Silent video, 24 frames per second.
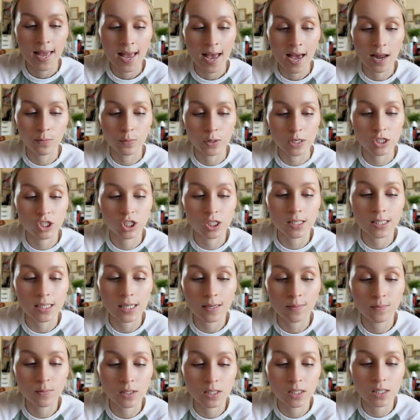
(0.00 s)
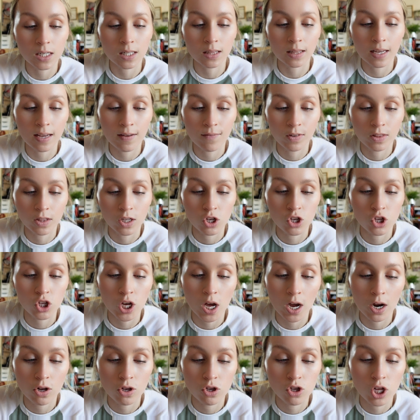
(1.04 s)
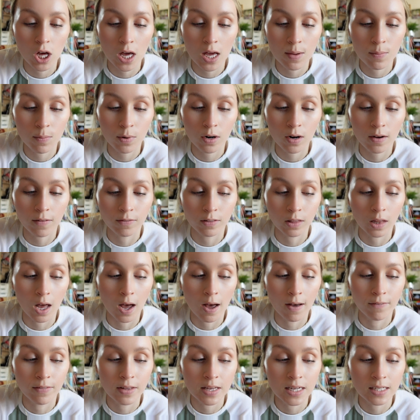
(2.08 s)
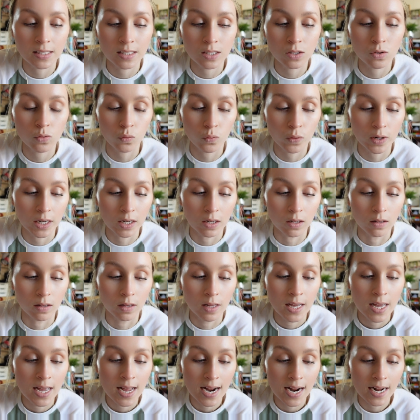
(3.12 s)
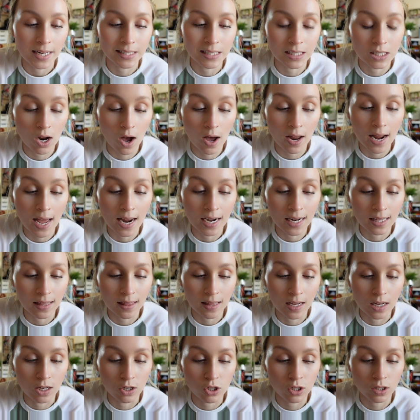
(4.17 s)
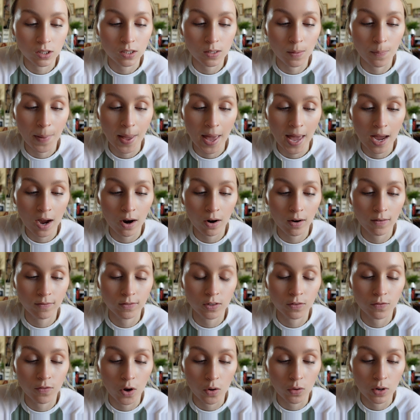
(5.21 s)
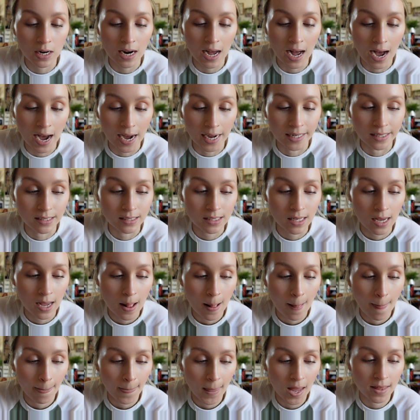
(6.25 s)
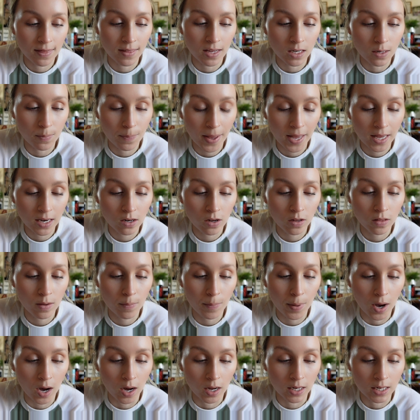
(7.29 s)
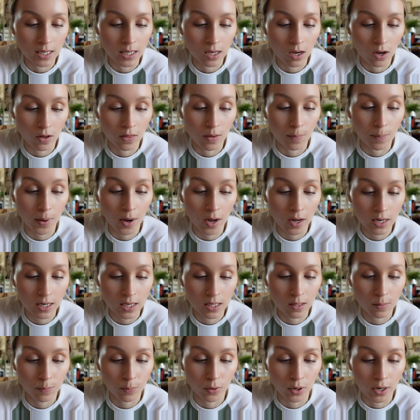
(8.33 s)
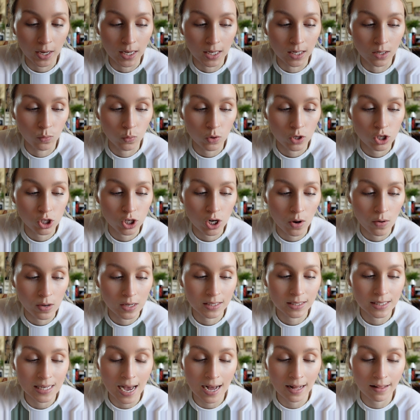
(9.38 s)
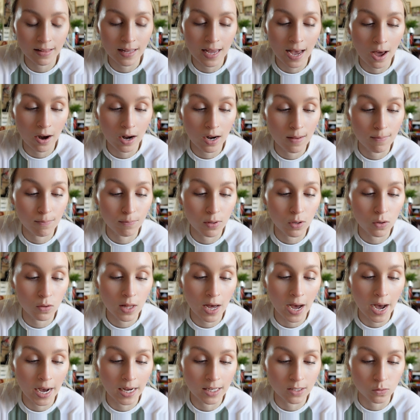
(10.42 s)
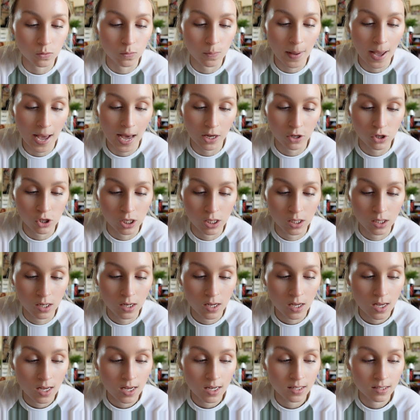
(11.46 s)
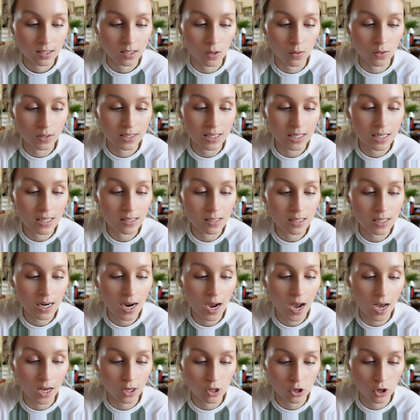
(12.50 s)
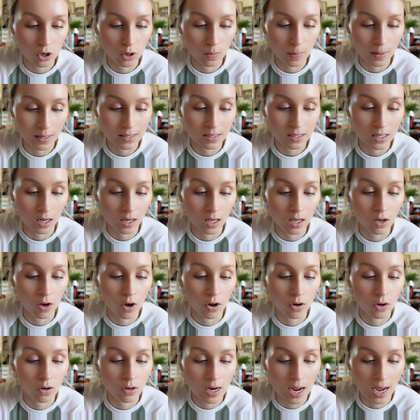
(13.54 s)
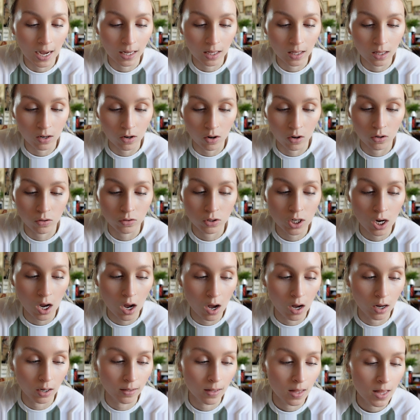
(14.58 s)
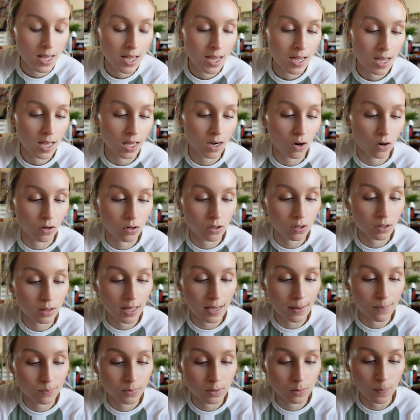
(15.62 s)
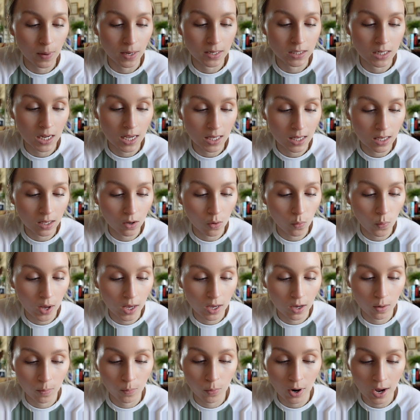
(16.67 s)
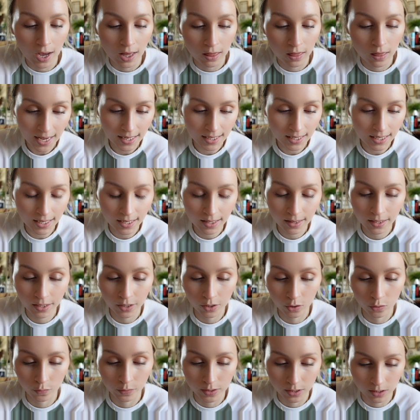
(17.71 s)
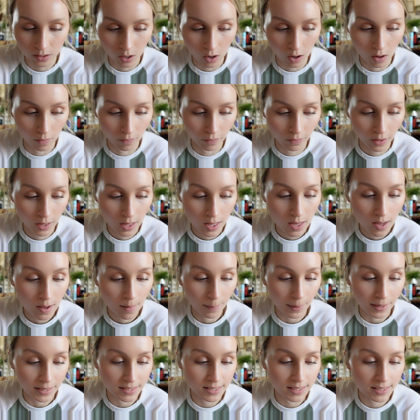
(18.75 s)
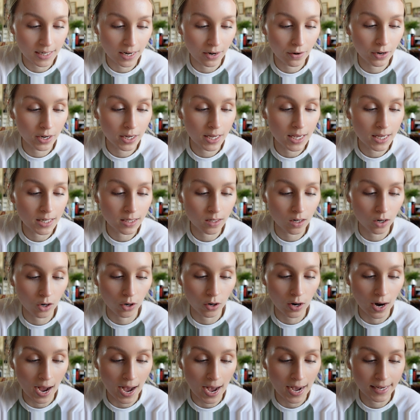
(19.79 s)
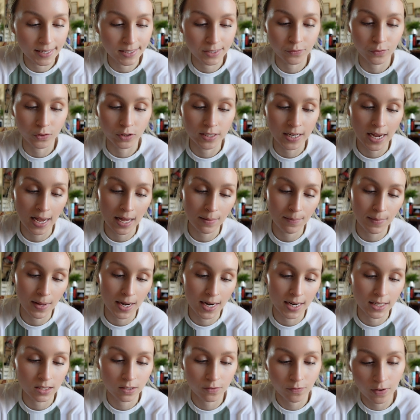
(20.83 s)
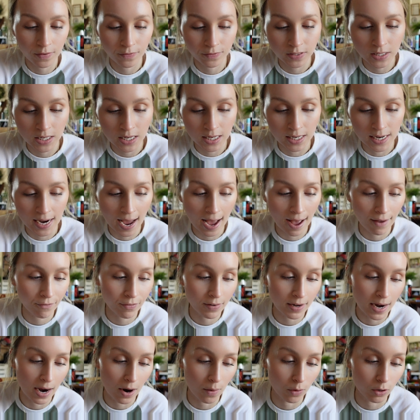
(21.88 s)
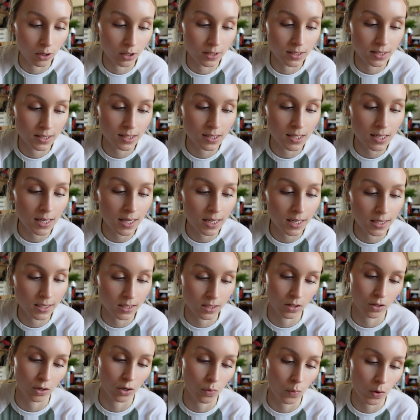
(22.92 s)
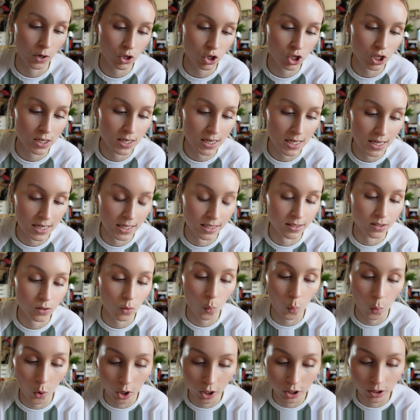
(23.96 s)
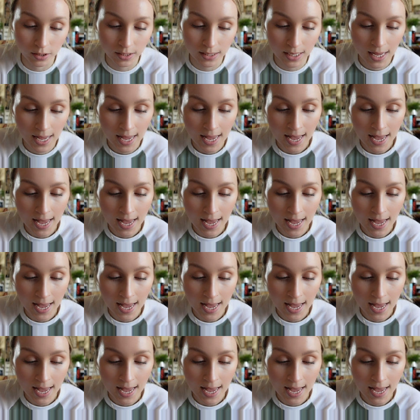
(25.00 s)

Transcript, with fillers: and which seems to live in the shared chamber of love isn't real. It's not anything, just a pair of devoted eyes, and they depend on the body and the brain, which know exactly how to imbue the eyes with passion. So it's easy to hush her by sucking on her neck and on her tongue, and on her lips by taking away her breath and killing her resolve, by staring into her eyes for 10 minutes, 15, half an hour, and sinking into her what she needs, words,